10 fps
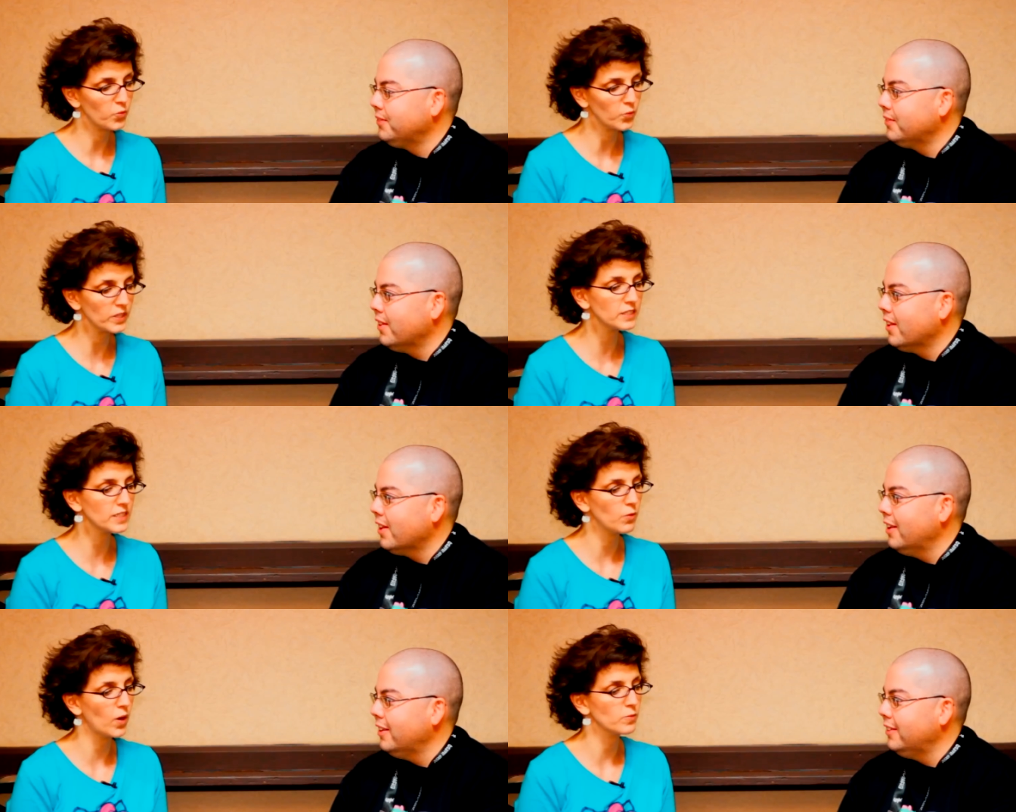
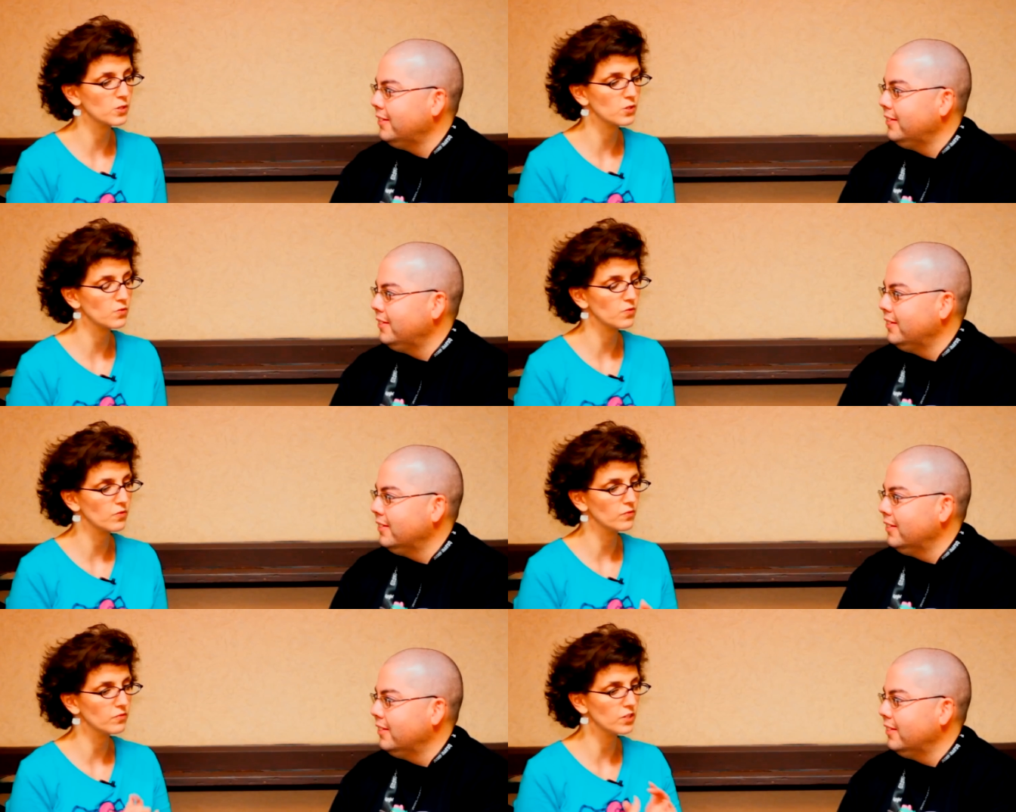Speaker 1: really what was
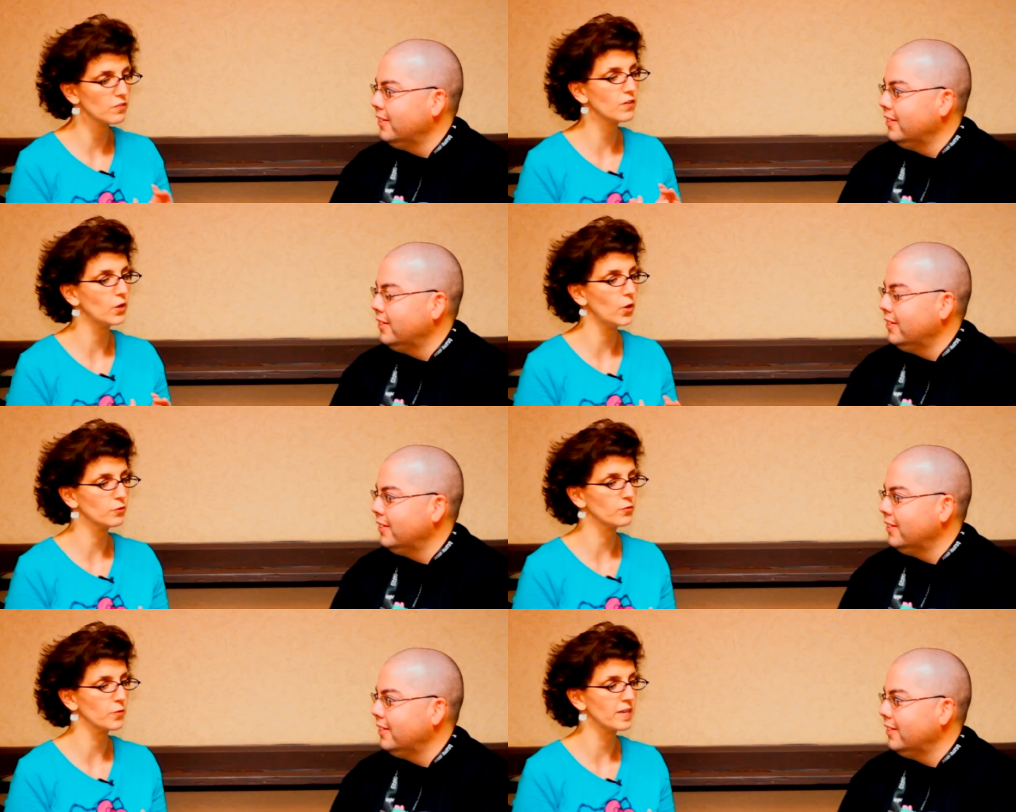
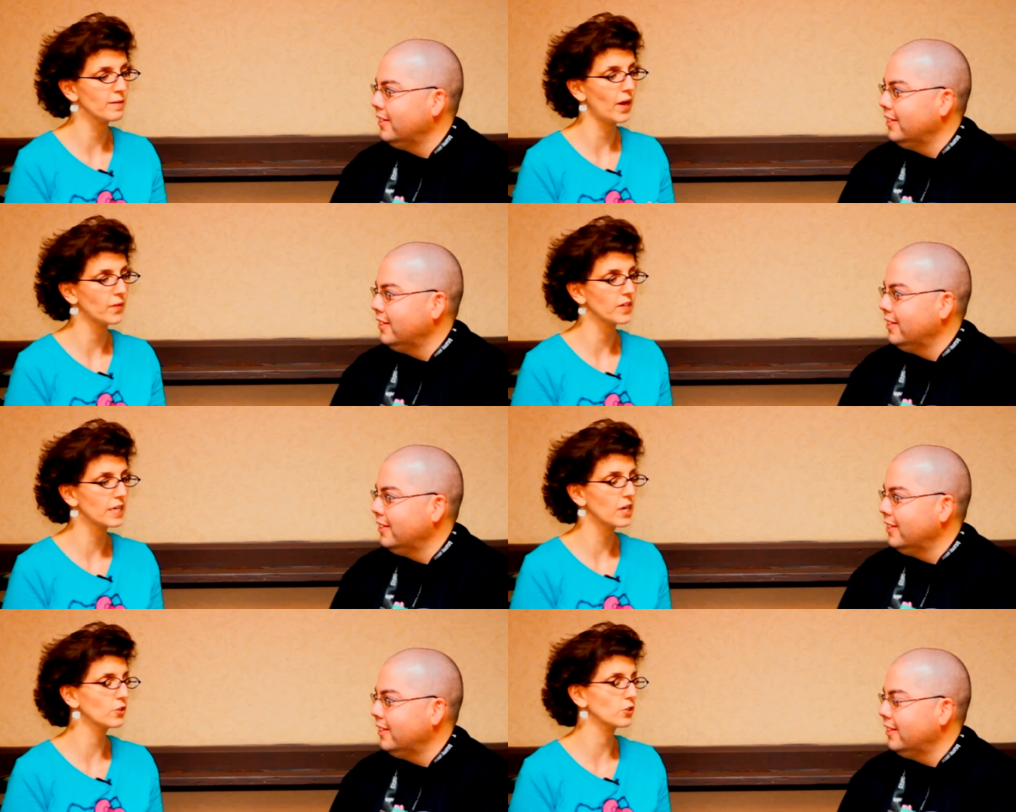difficult for me about
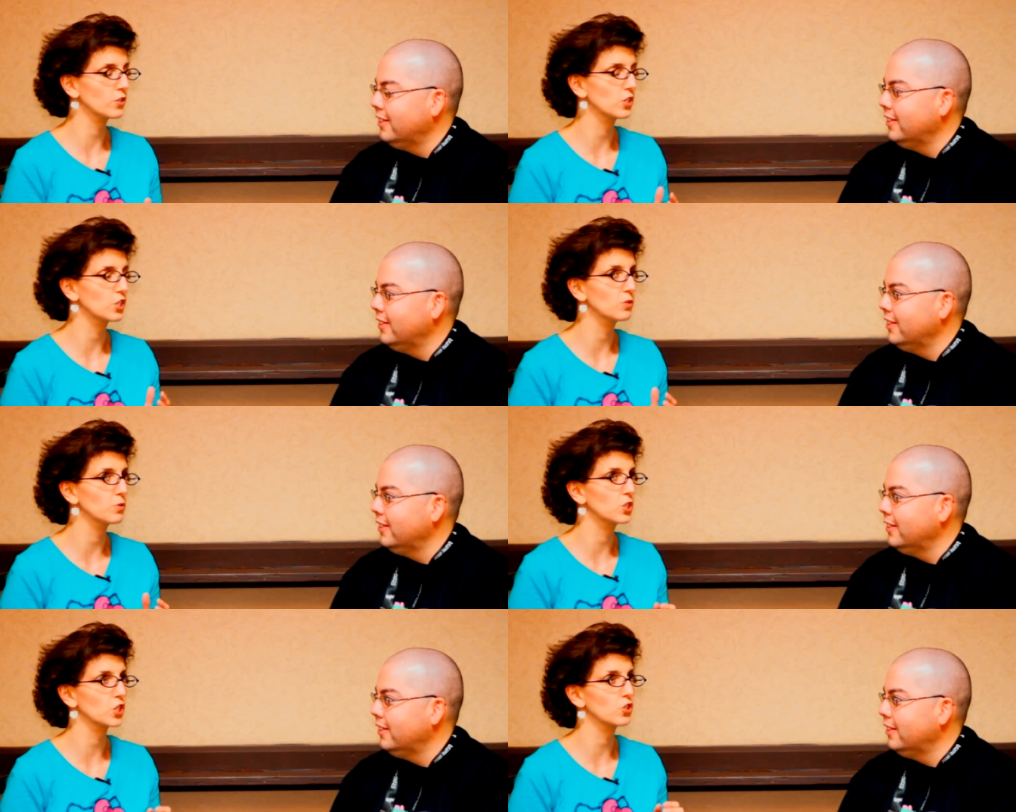that character is that she
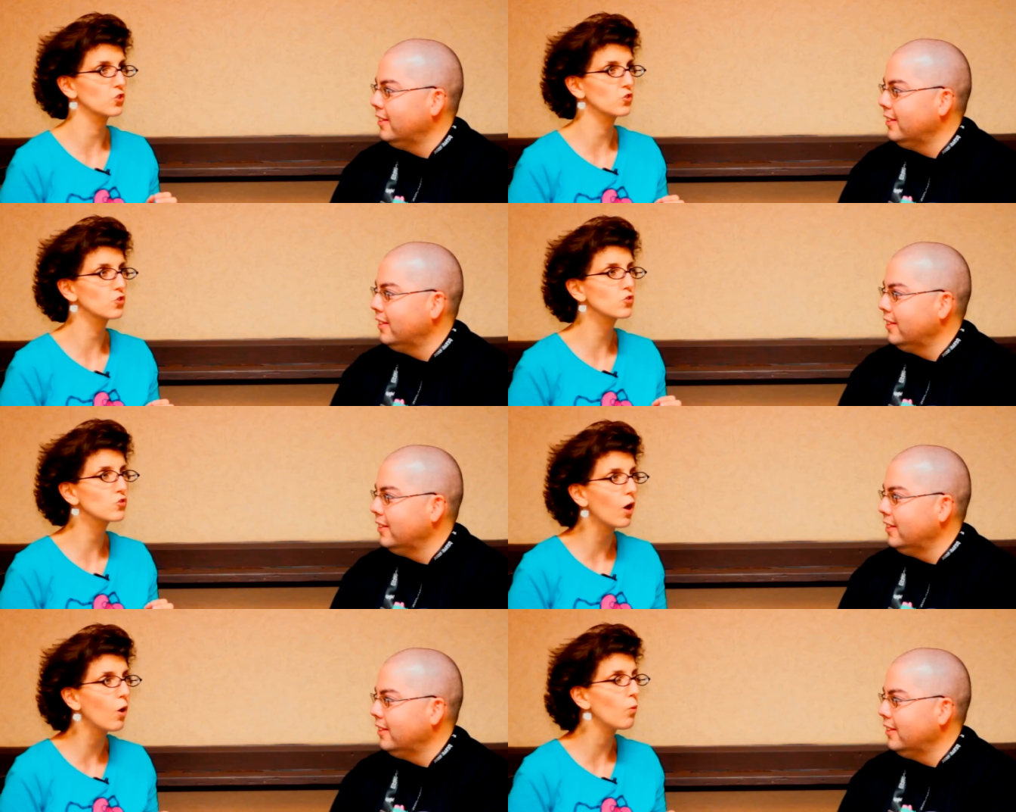was just
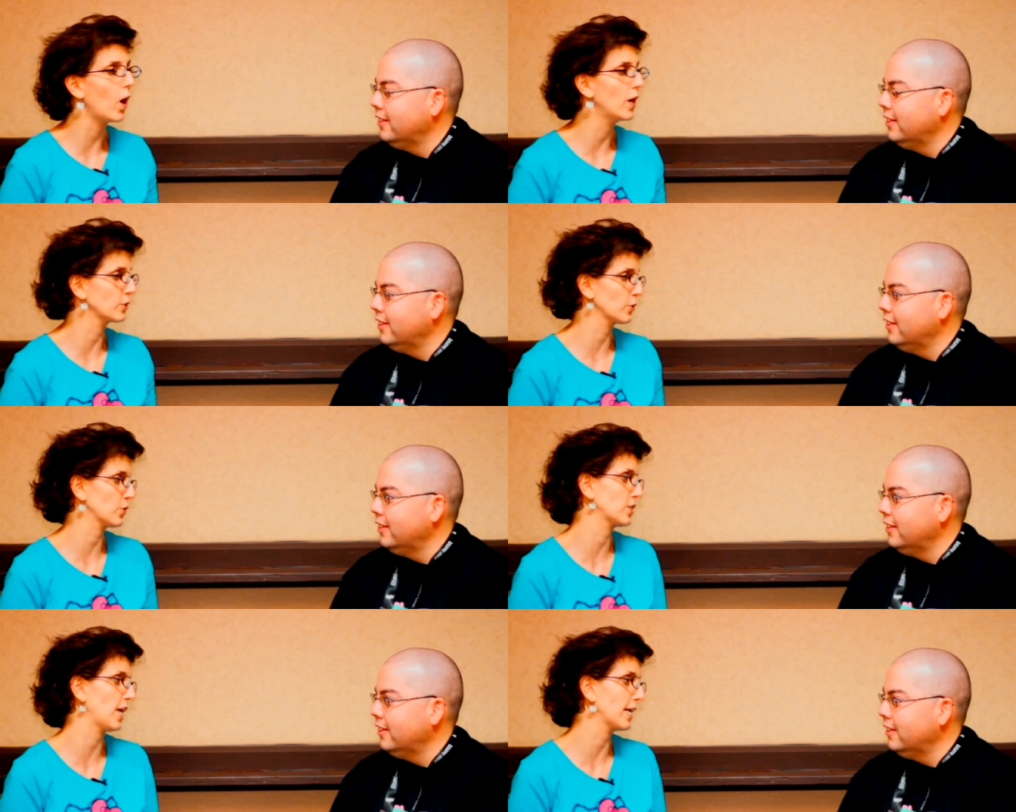so
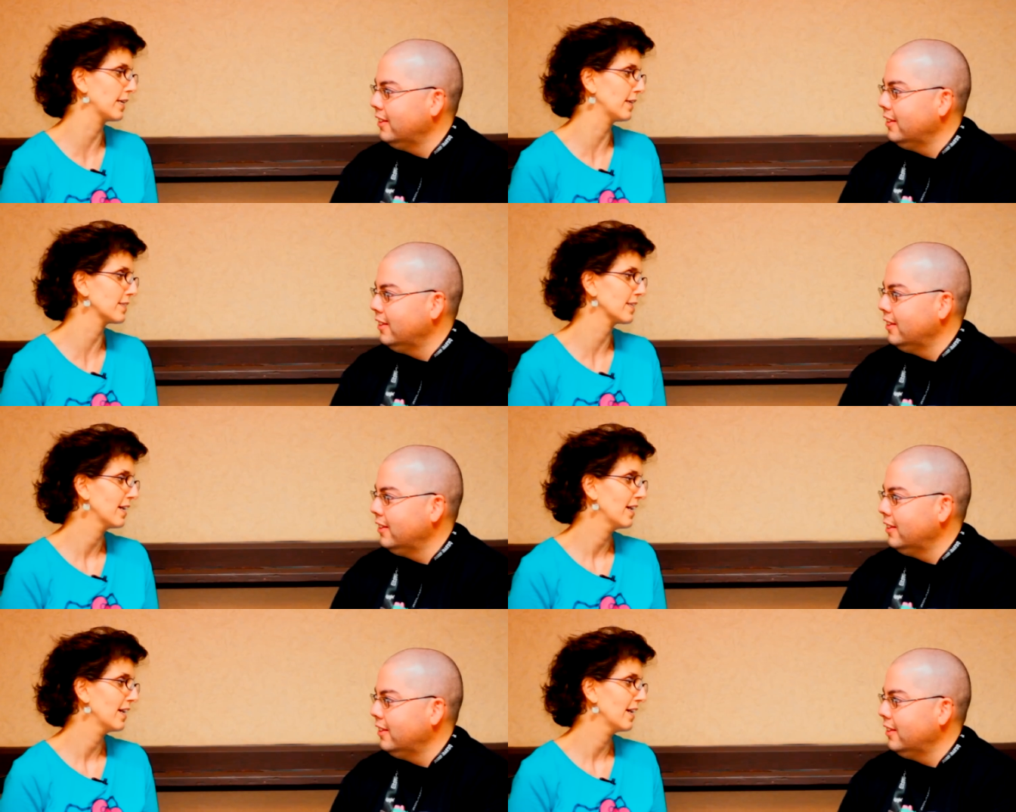understated.